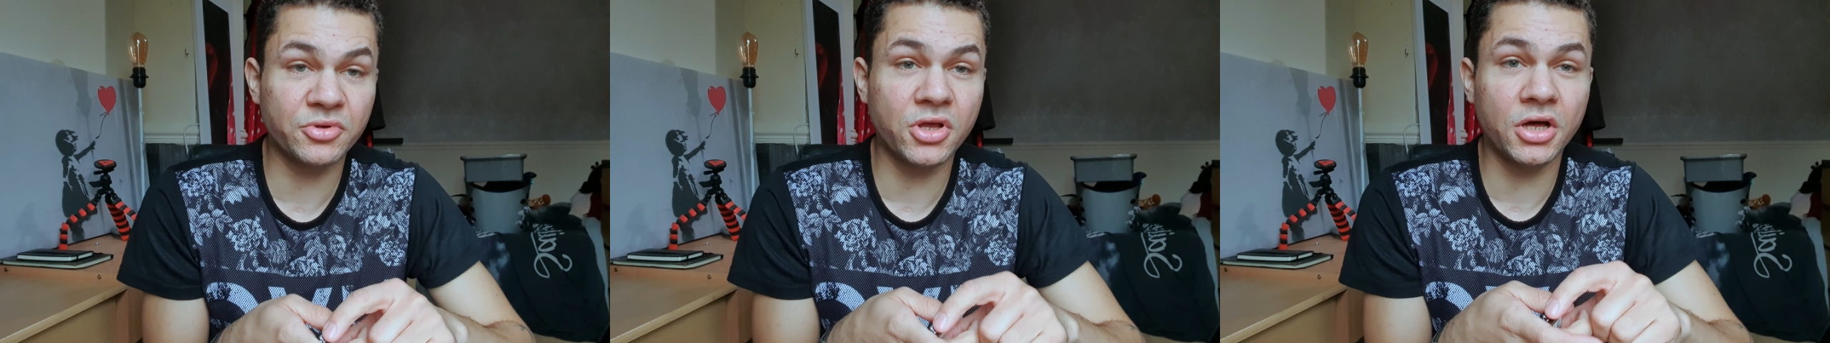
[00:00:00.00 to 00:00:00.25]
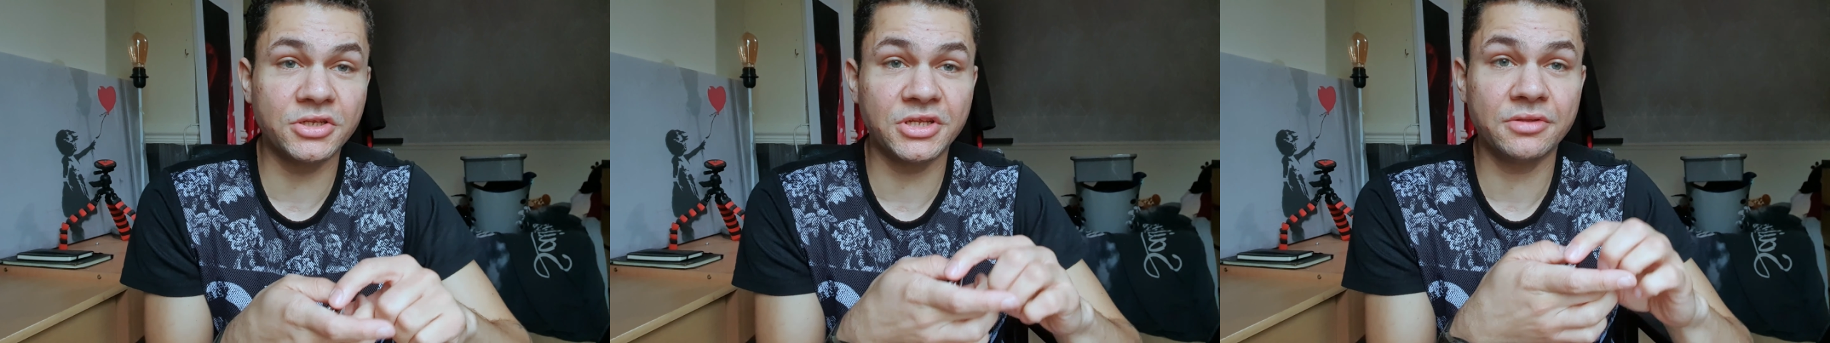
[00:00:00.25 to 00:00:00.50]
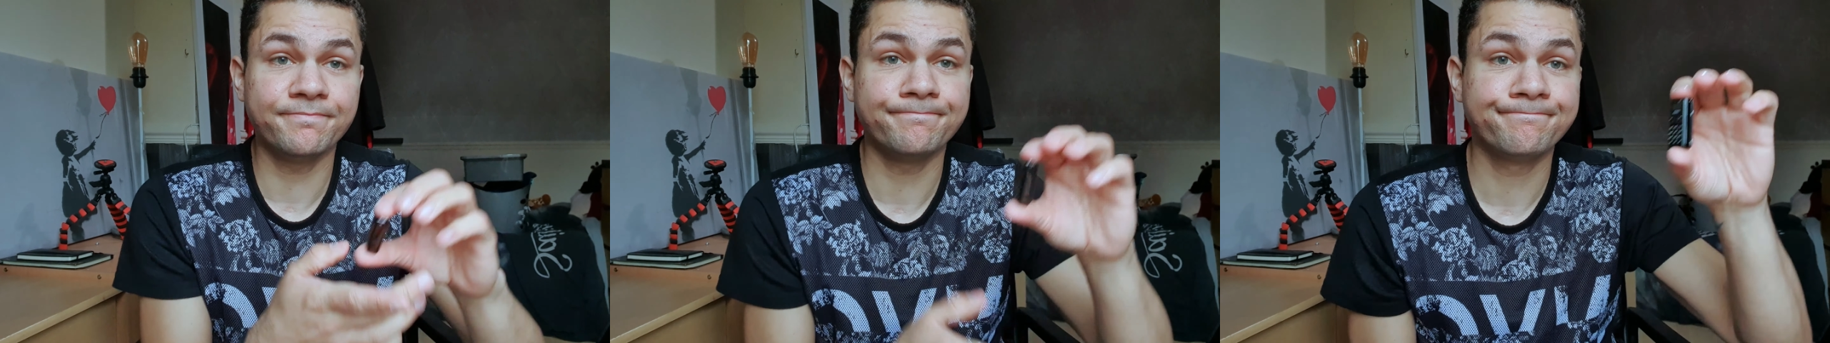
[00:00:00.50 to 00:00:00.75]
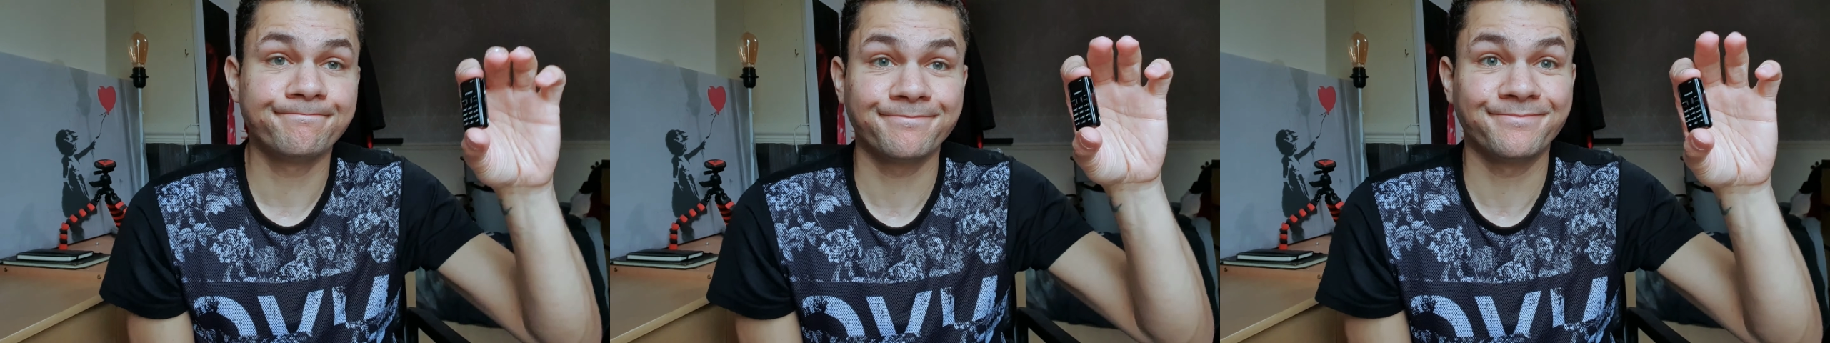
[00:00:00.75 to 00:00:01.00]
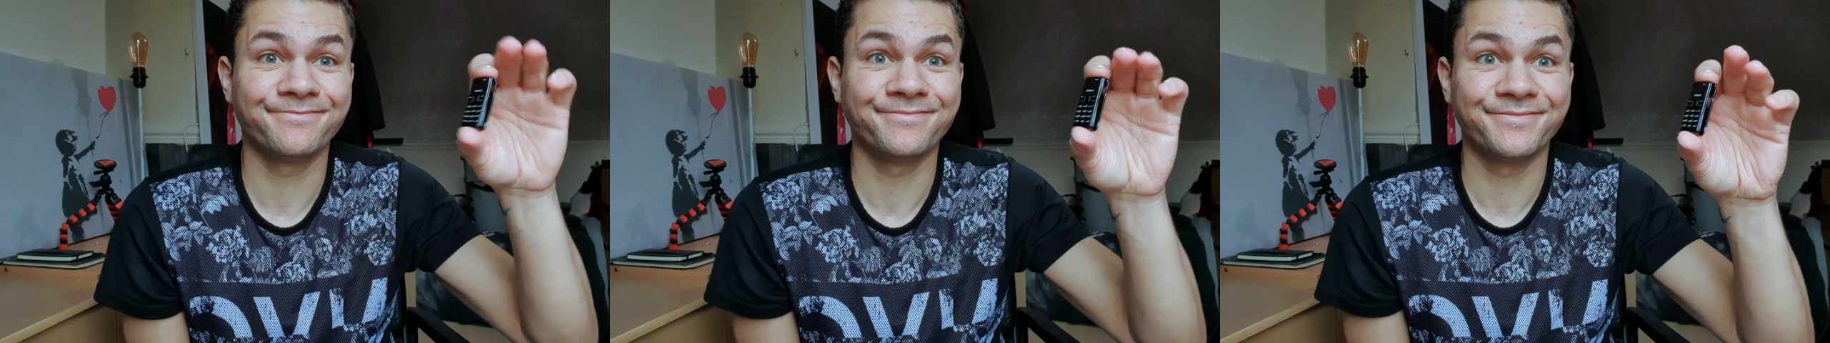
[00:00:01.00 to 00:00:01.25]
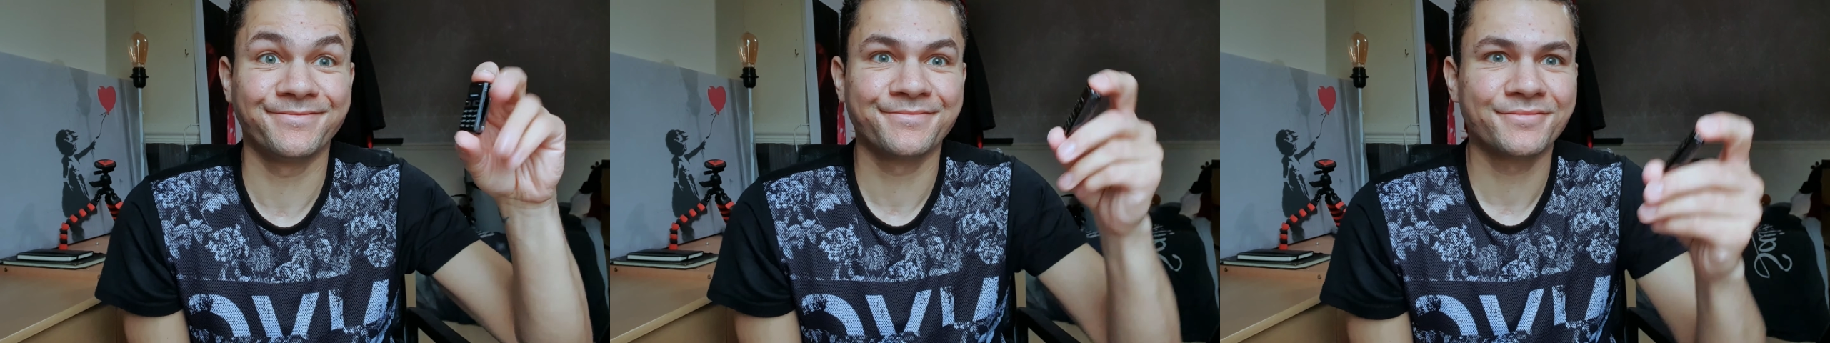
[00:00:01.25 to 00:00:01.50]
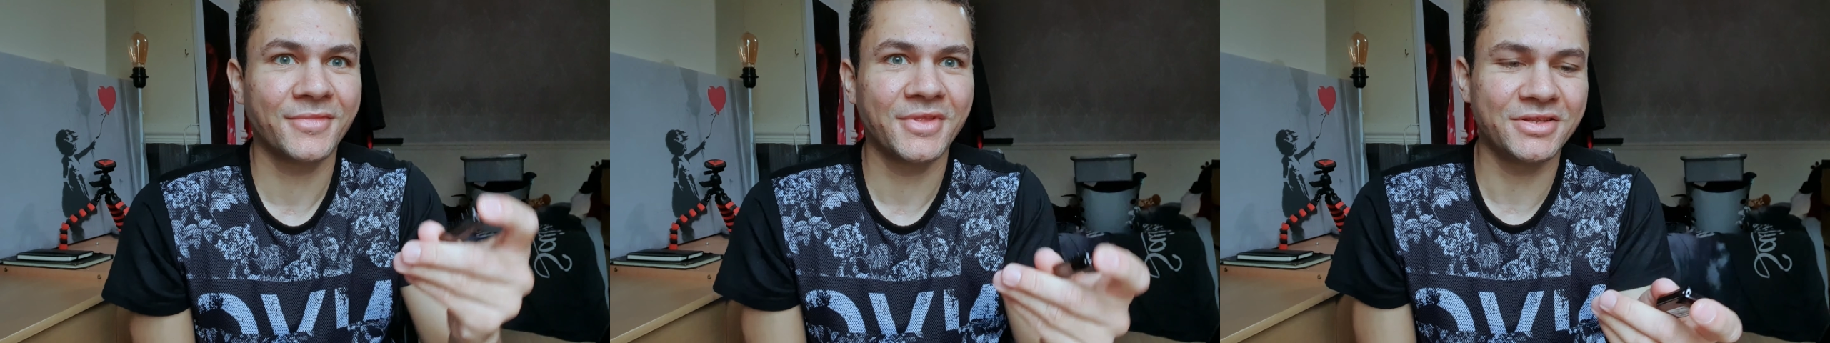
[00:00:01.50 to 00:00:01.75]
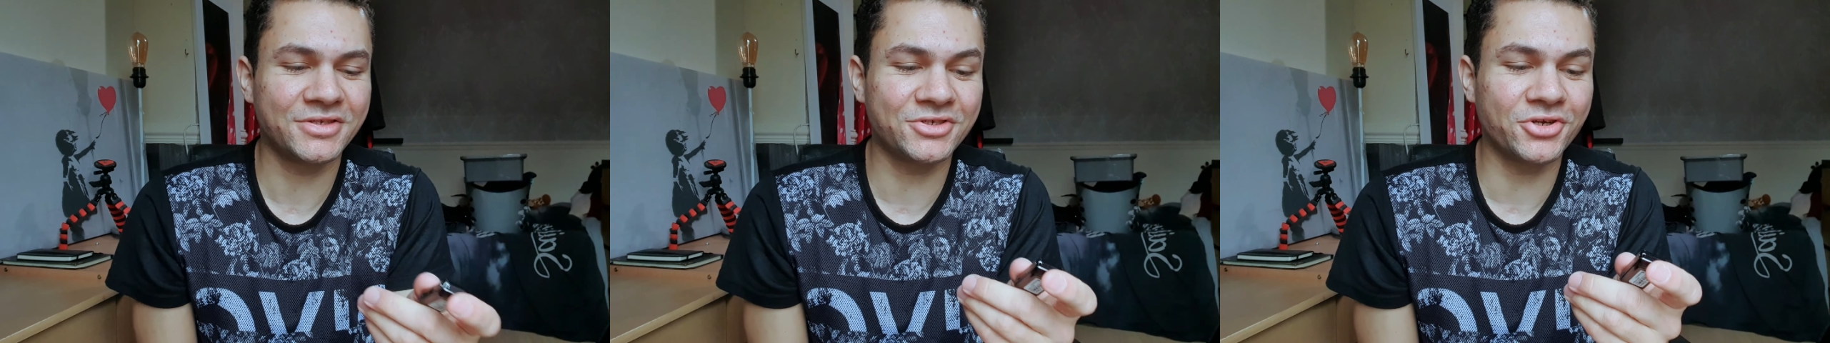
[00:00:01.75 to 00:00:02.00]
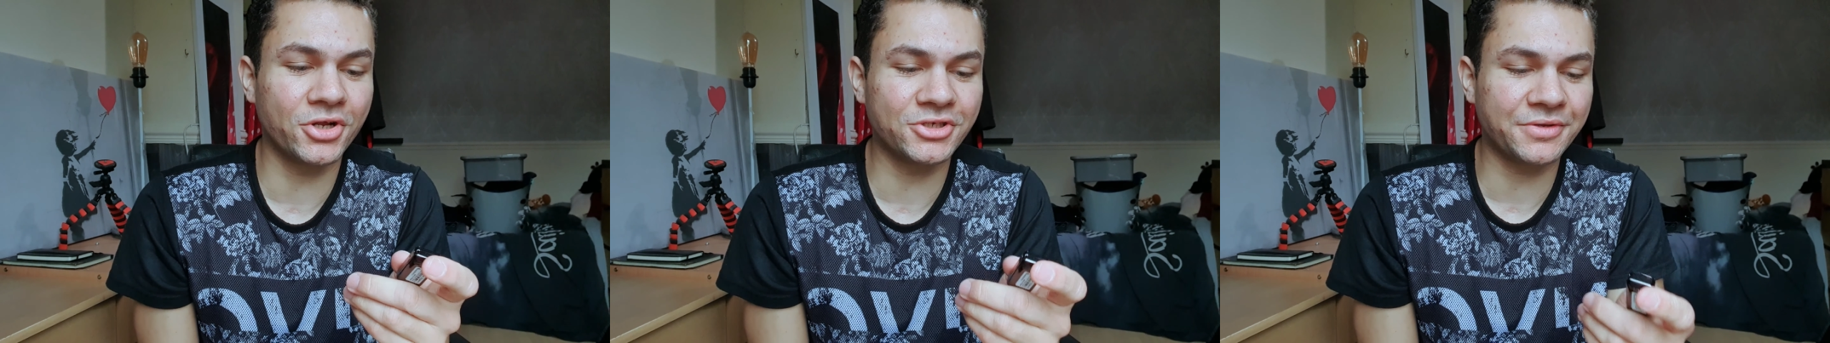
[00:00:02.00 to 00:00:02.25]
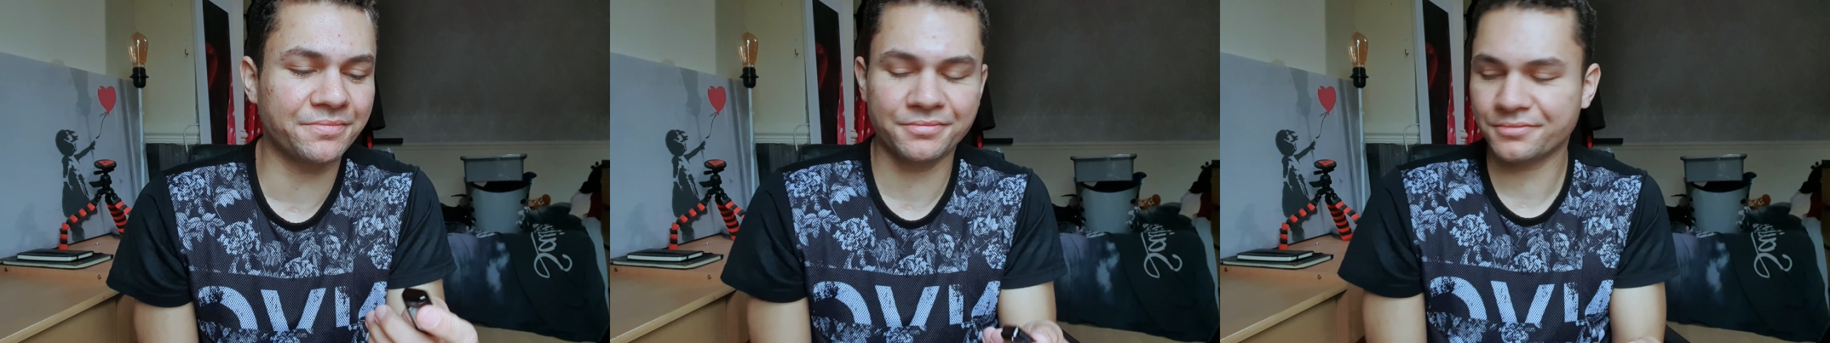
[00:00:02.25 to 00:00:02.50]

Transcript: card's in. Let's charge it.